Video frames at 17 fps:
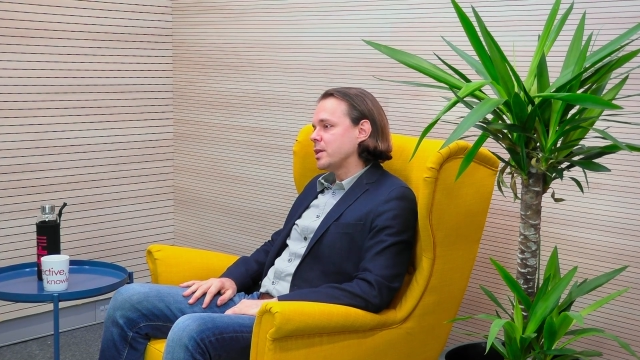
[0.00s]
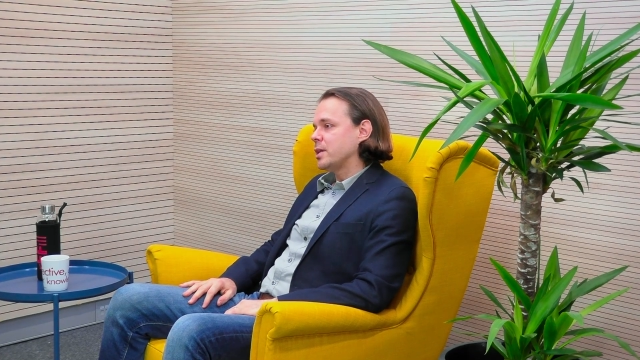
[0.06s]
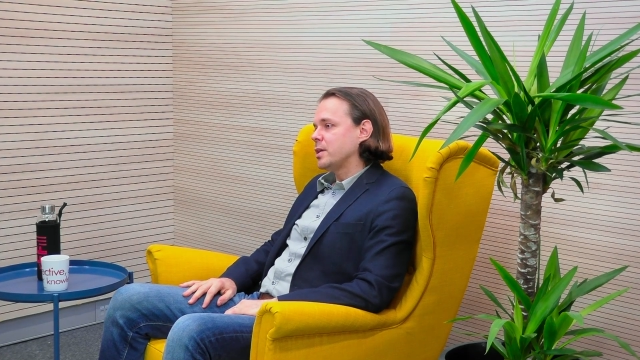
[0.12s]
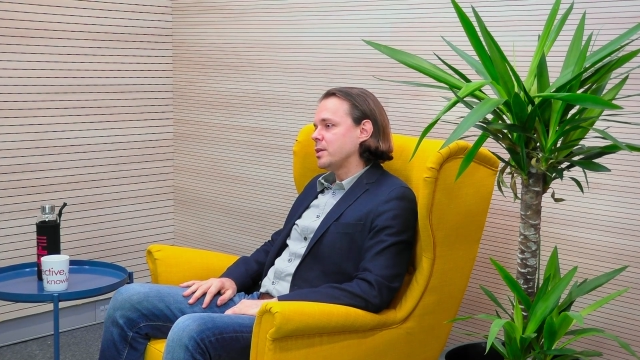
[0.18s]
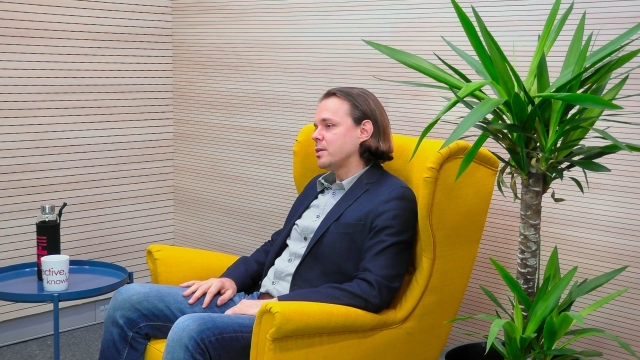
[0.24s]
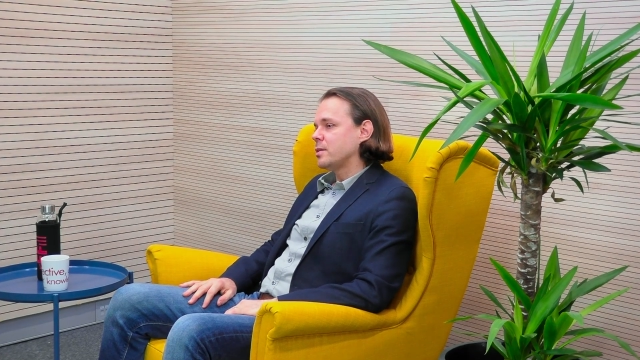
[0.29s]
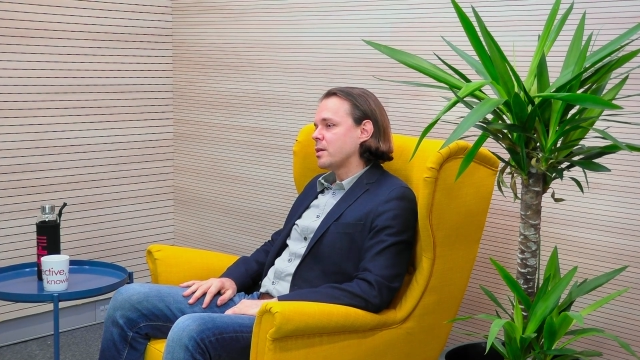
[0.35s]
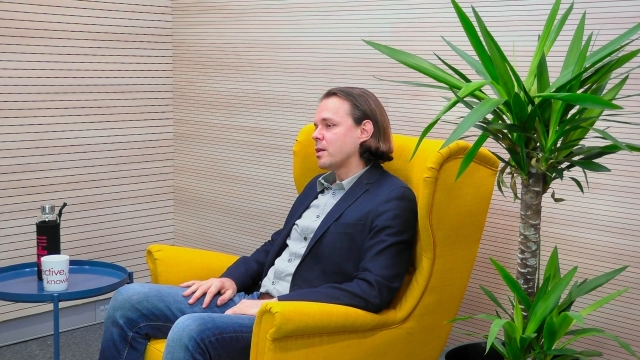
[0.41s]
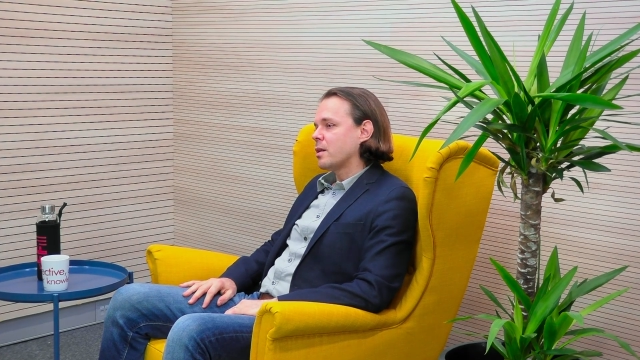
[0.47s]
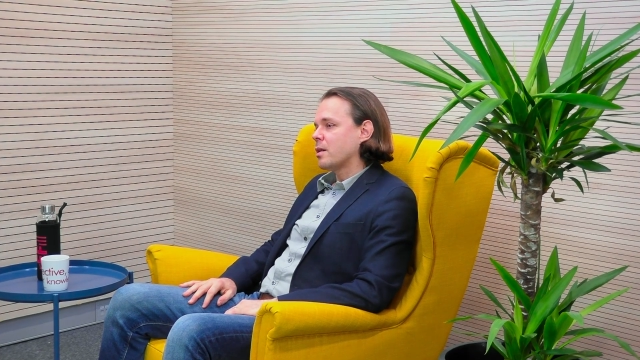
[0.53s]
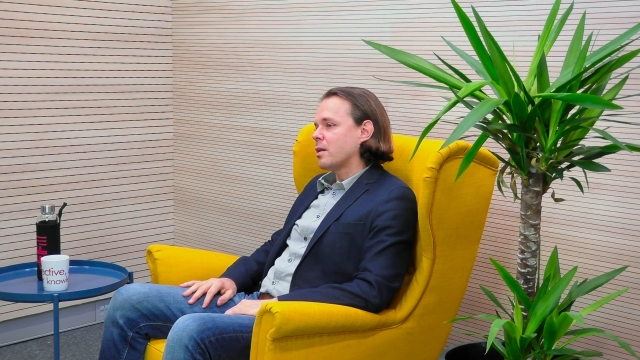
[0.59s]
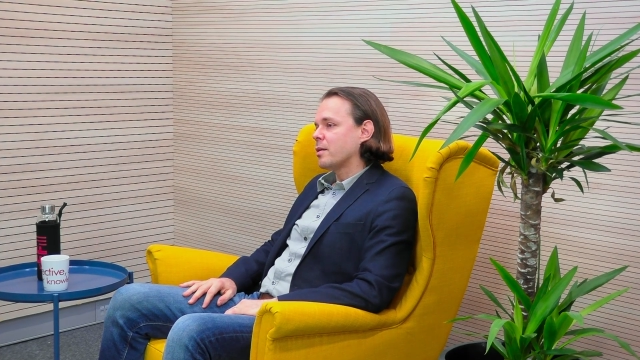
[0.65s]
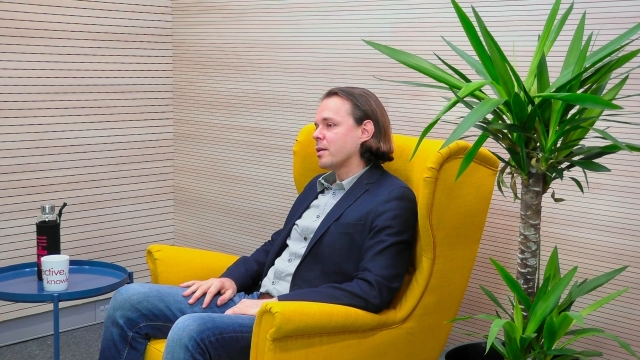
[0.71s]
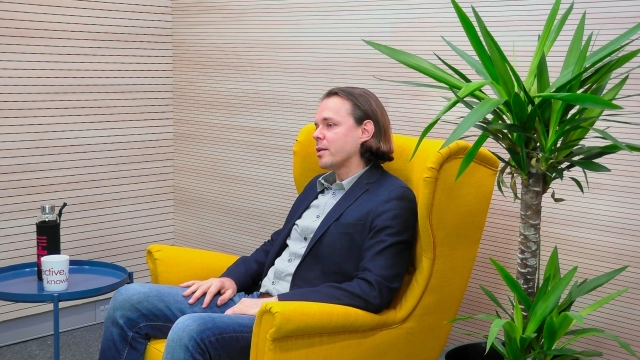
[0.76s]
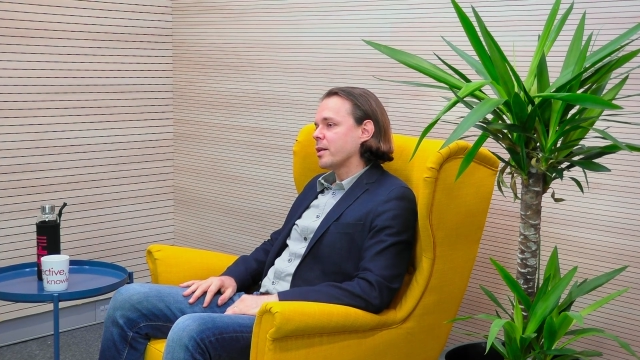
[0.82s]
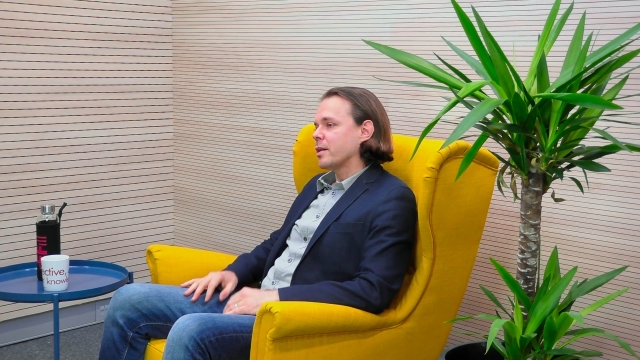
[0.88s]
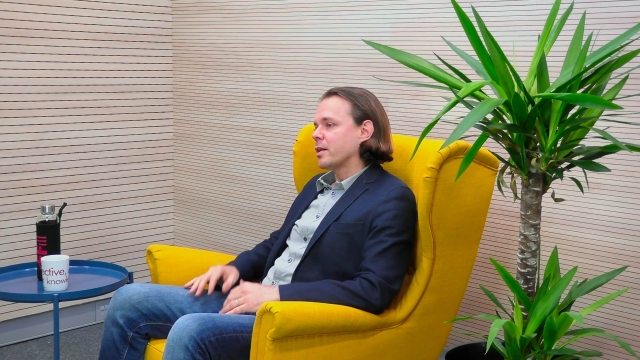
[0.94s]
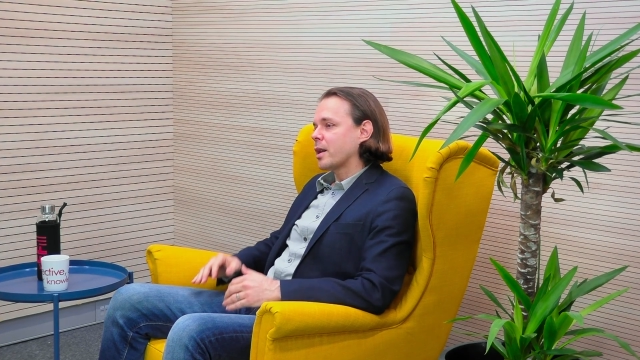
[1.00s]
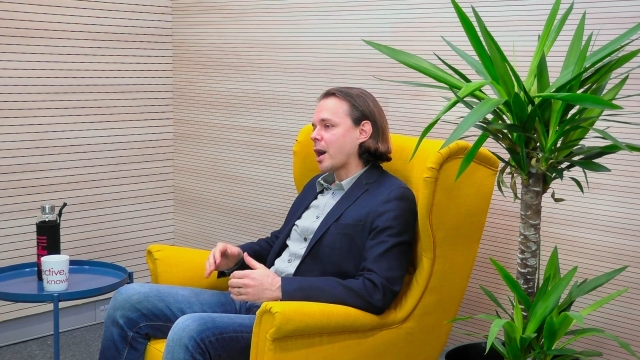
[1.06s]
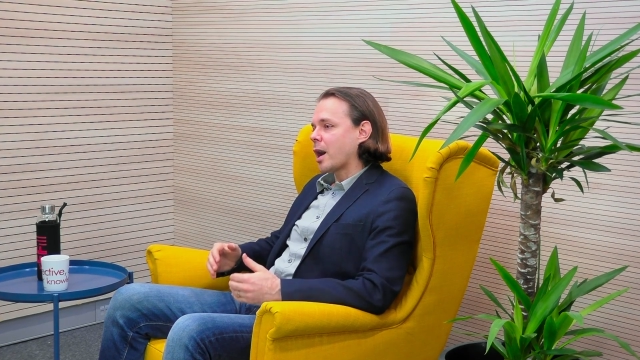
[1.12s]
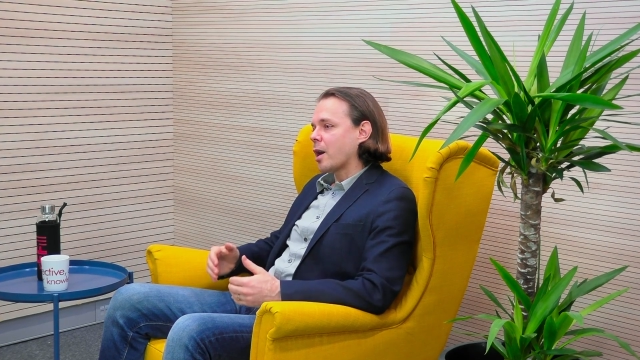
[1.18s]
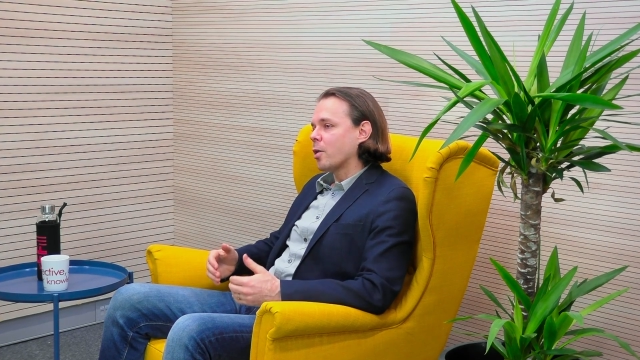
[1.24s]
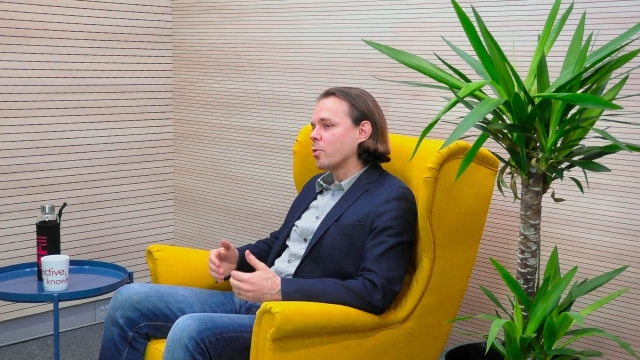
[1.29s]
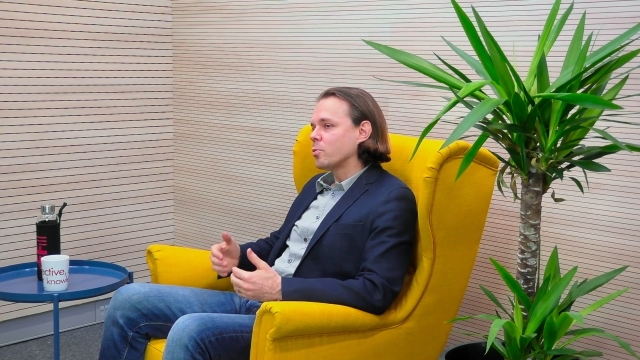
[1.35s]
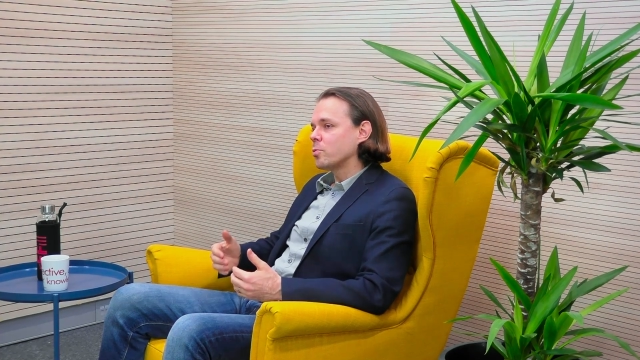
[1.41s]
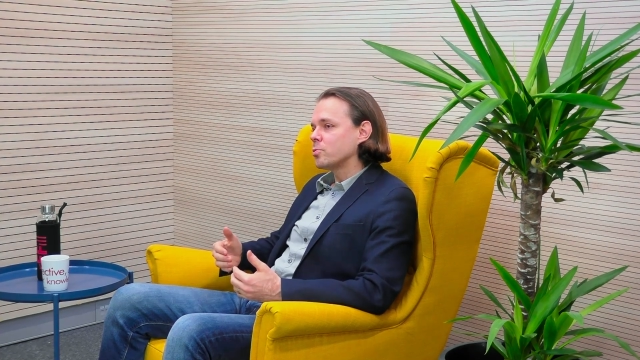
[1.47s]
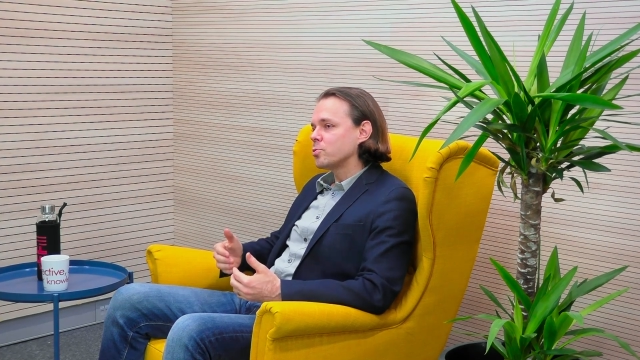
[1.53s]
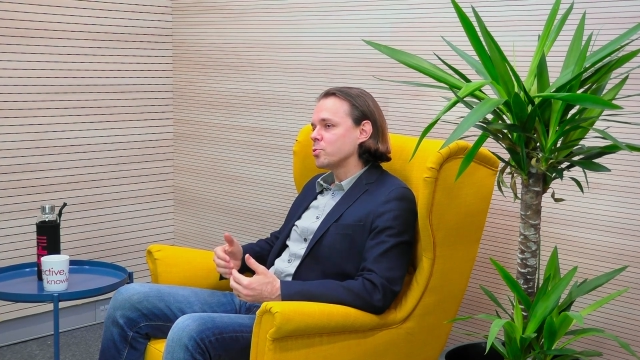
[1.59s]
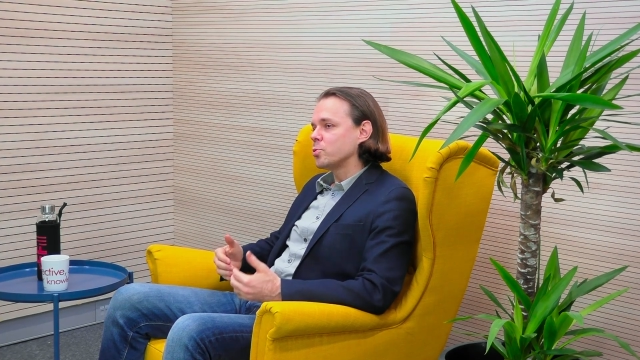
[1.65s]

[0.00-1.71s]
in how